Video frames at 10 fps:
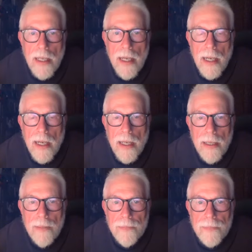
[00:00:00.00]

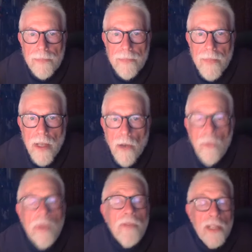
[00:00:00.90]
or
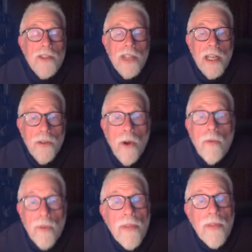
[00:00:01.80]
we've initiated
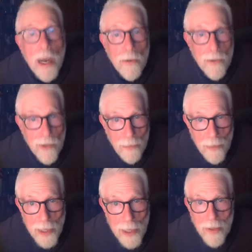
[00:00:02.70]
over 1,000
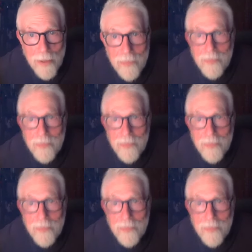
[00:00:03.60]
people.